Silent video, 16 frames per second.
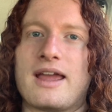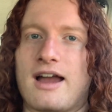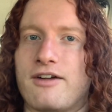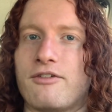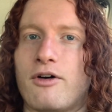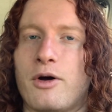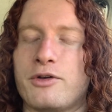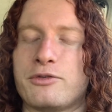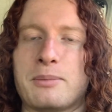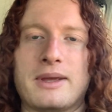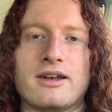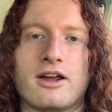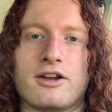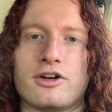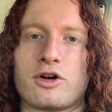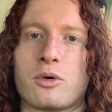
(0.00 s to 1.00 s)
I've always been
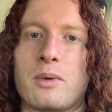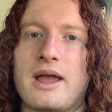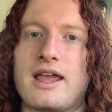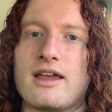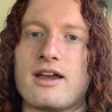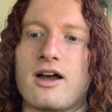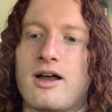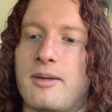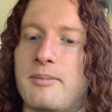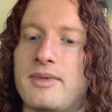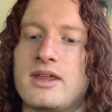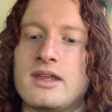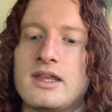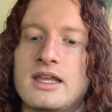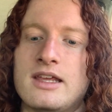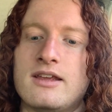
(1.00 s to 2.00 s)
underweight,
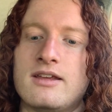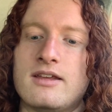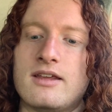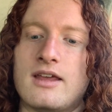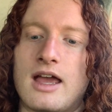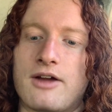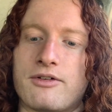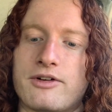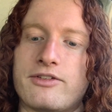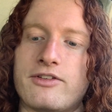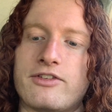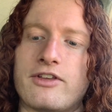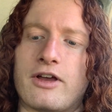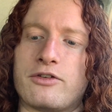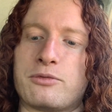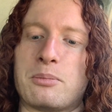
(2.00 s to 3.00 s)
ever
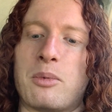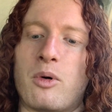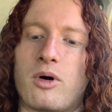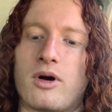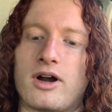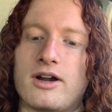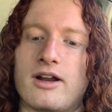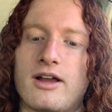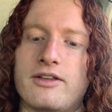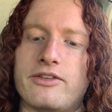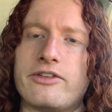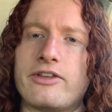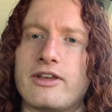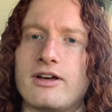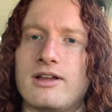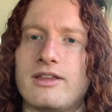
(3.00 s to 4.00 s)
since I was born
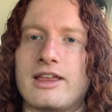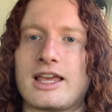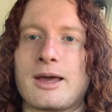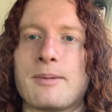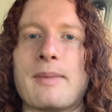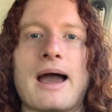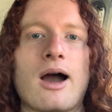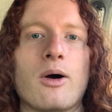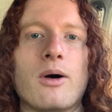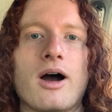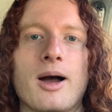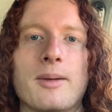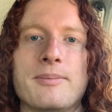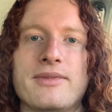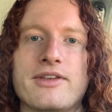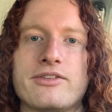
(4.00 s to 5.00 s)
until like about,
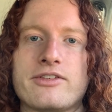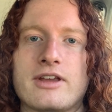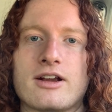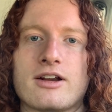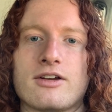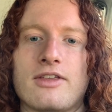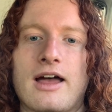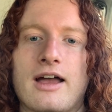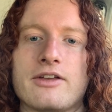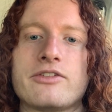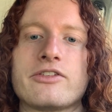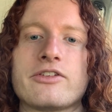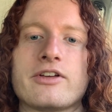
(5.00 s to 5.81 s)
this year or last